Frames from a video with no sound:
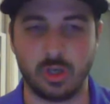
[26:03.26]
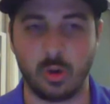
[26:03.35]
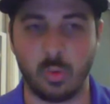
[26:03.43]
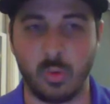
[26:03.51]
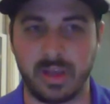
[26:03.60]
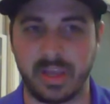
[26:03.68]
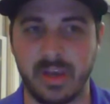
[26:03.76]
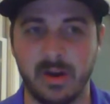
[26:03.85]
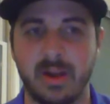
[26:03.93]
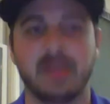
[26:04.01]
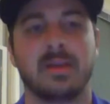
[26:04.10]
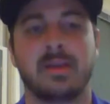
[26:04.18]
don't want to hear
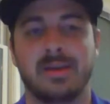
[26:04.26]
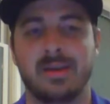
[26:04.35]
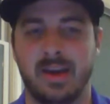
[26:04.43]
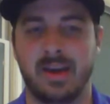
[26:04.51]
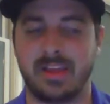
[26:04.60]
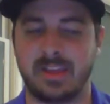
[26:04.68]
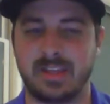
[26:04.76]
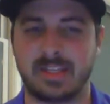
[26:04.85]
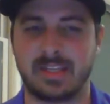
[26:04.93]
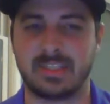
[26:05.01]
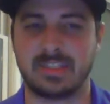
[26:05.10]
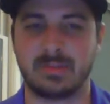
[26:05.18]
it, I think
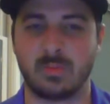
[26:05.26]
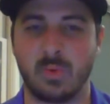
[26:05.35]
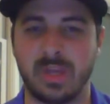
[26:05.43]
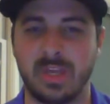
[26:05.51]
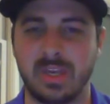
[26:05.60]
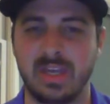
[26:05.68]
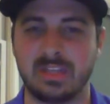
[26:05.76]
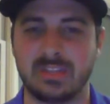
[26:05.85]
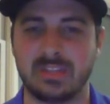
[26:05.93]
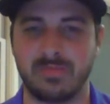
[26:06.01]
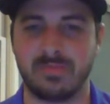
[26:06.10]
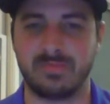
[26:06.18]
that's what he needs
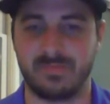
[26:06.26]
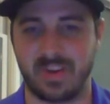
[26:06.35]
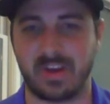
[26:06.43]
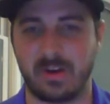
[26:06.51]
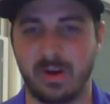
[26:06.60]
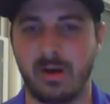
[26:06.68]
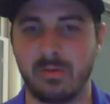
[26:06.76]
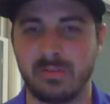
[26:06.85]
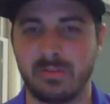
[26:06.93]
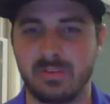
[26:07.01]
to figure out.